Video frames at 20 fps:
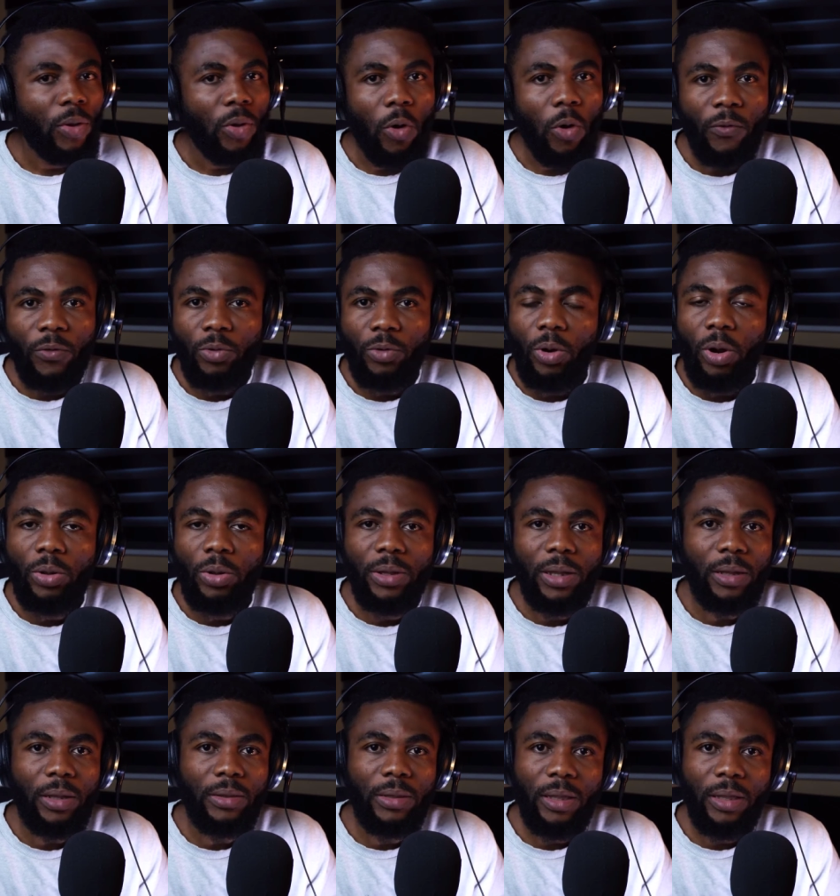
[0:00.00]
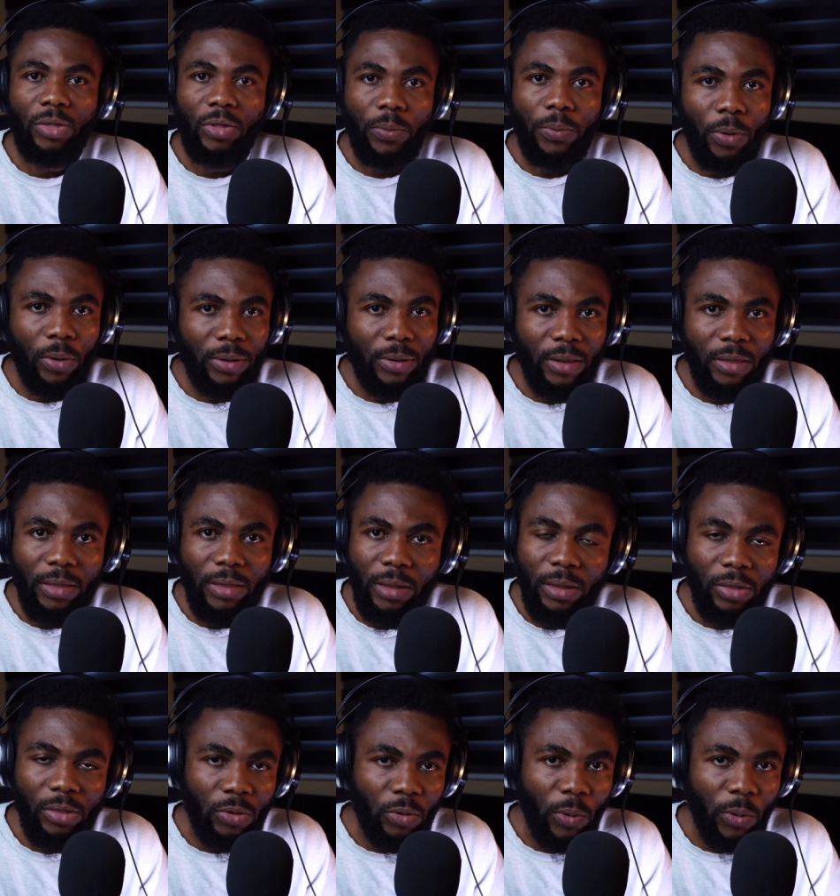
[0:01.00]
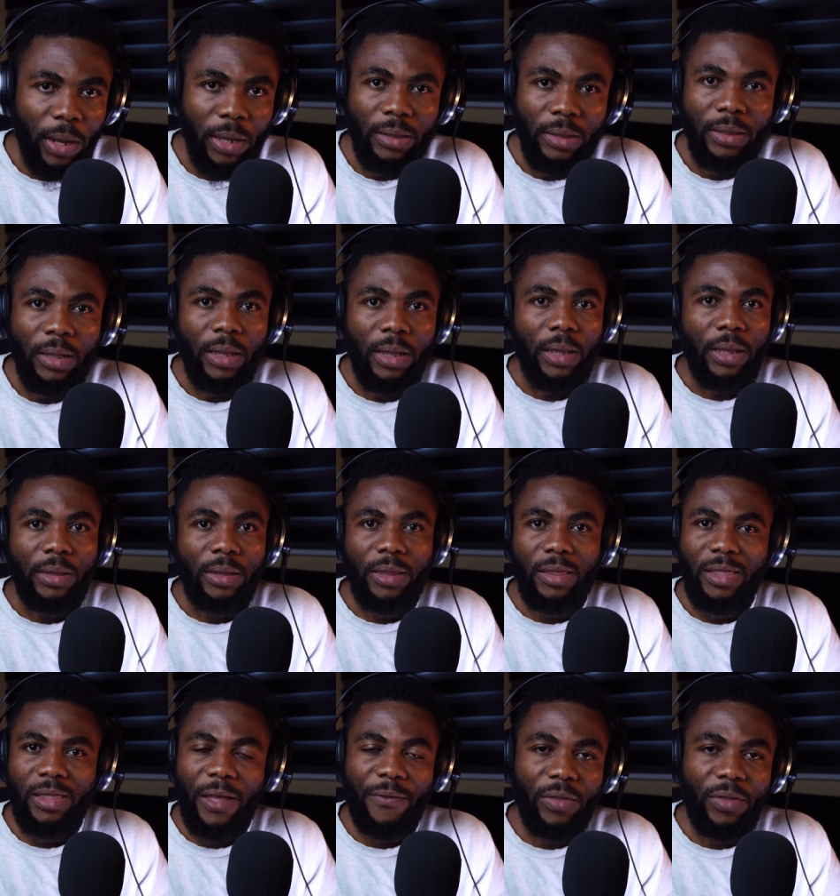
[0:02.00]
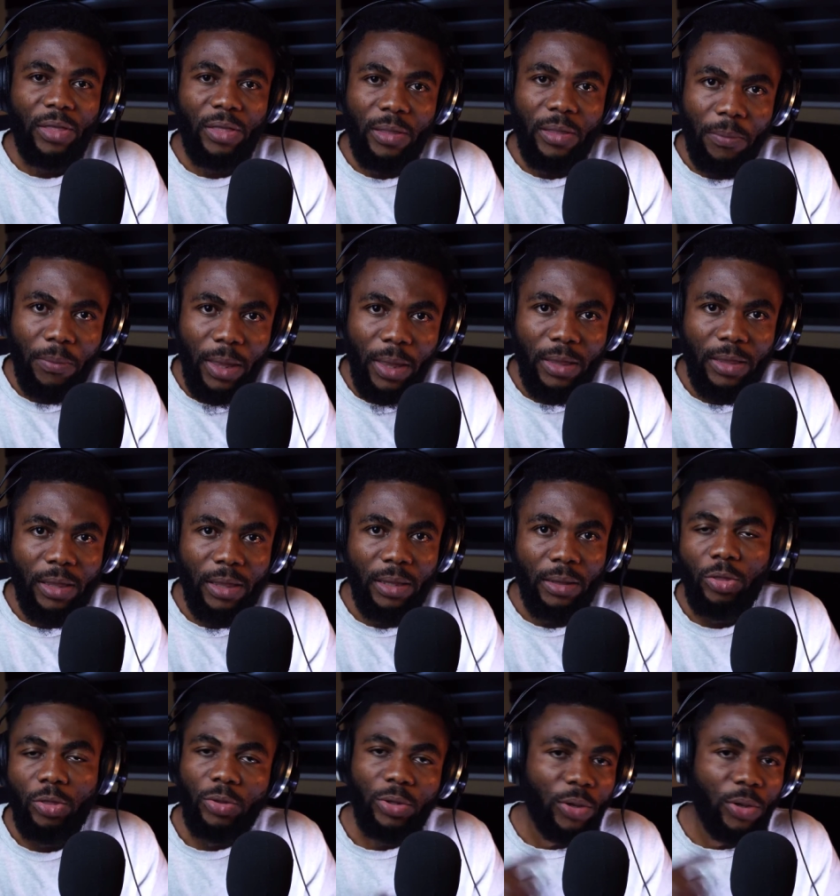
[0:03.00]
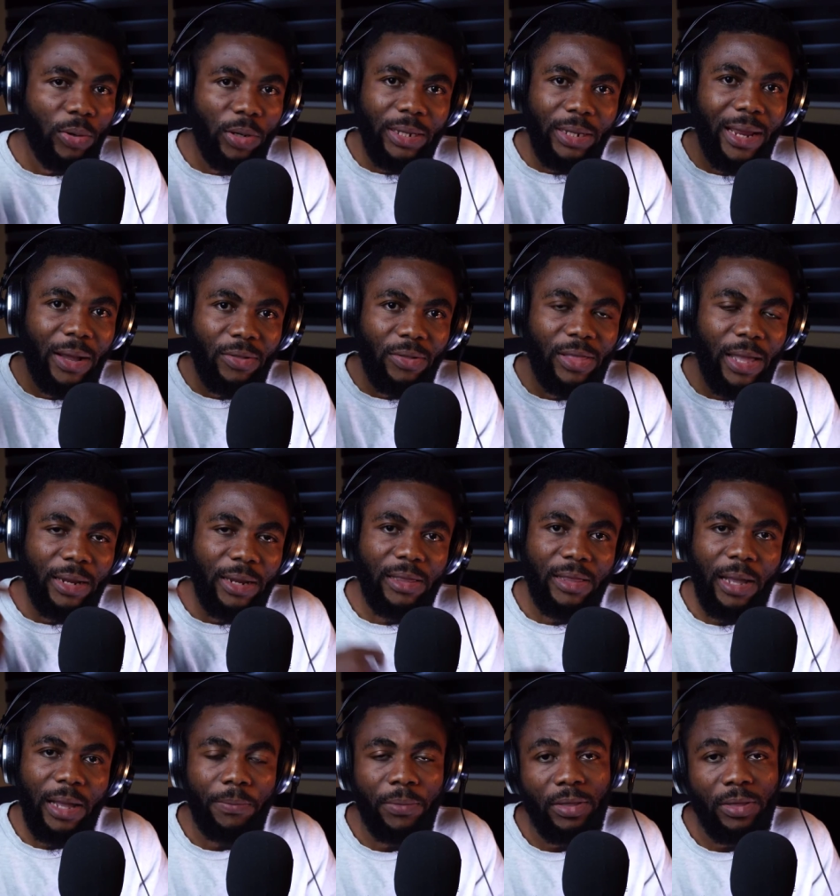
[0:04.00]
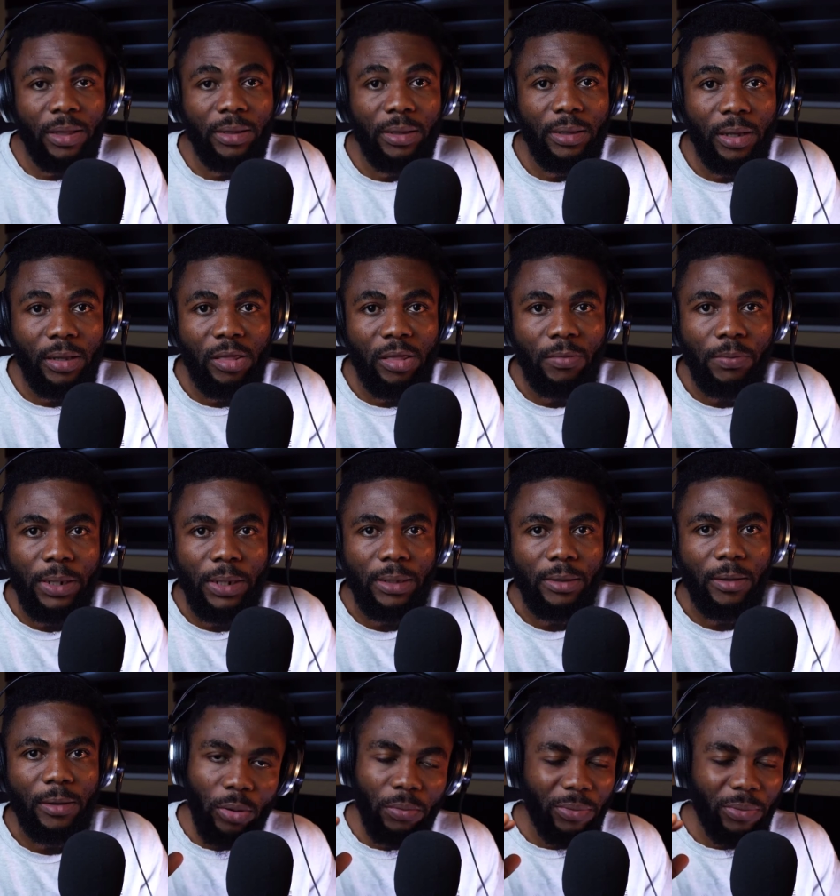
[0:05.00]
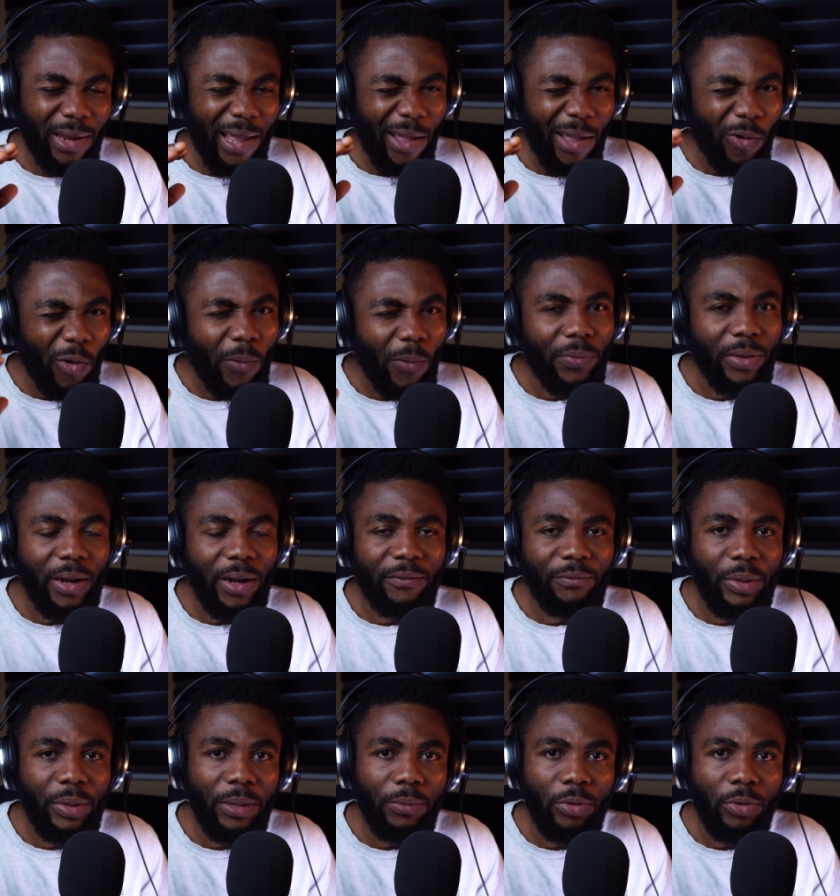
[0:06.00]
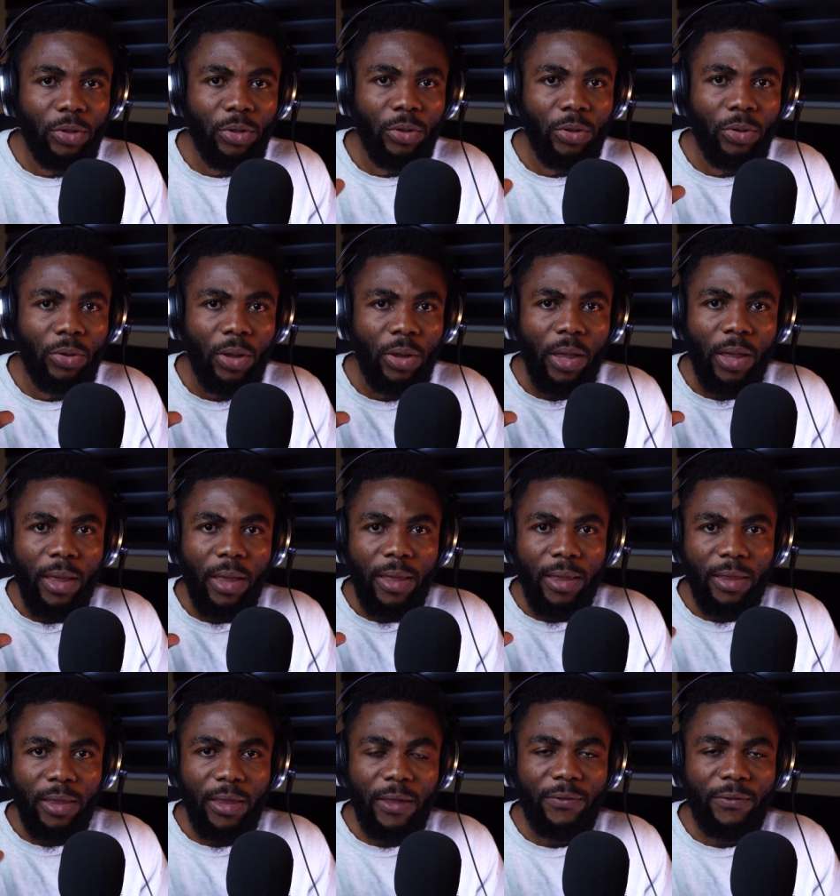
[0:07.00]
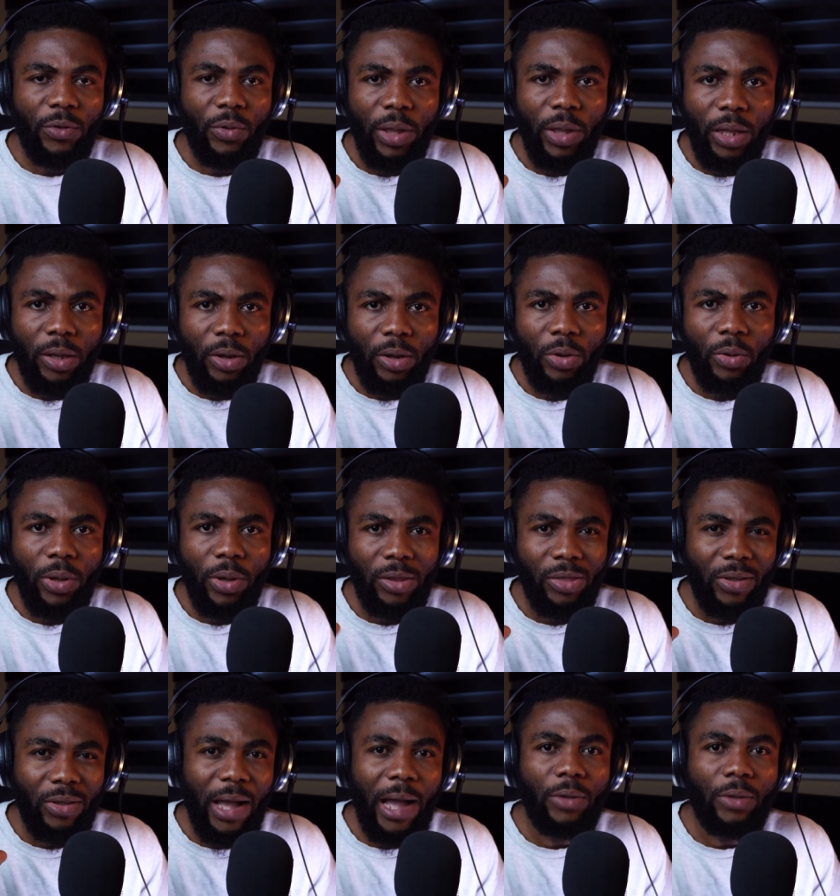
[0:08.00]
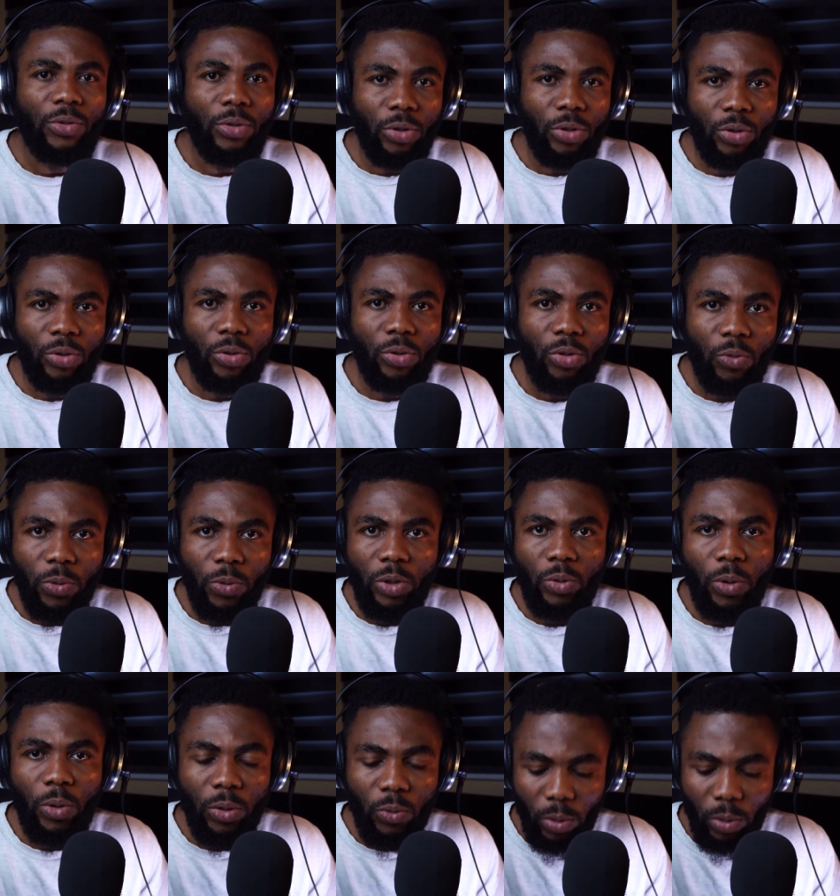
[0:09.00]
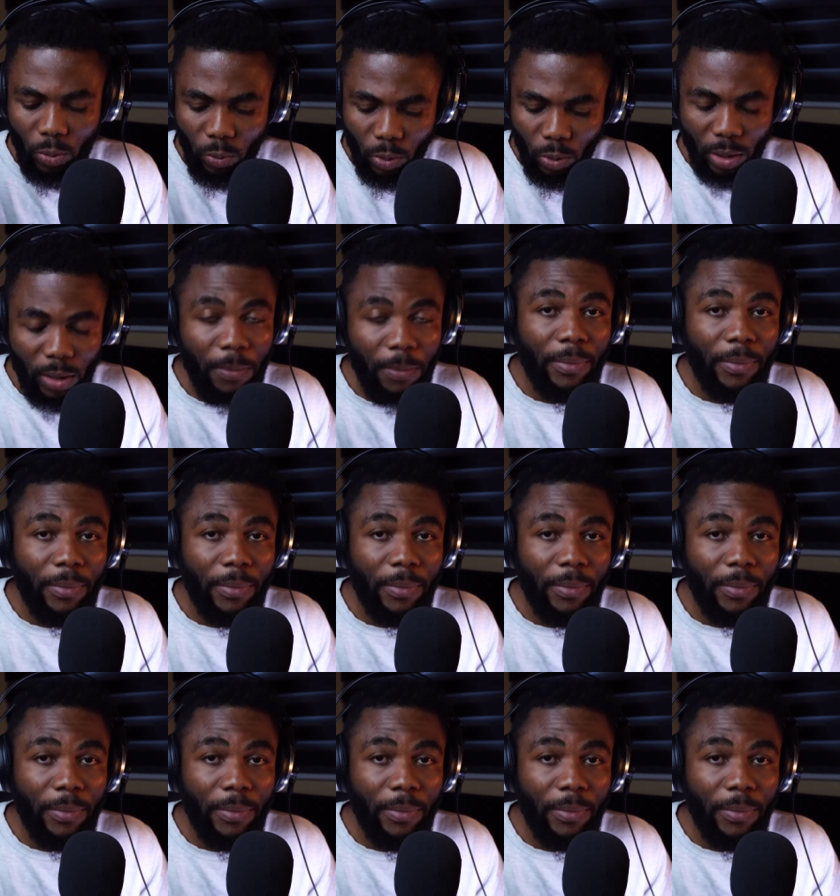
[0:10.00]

overall, their, their support is is great. The service is amazing. So the only downside is that percentage split. But I hope that I've been able to give you a clue as to how to choose which one will work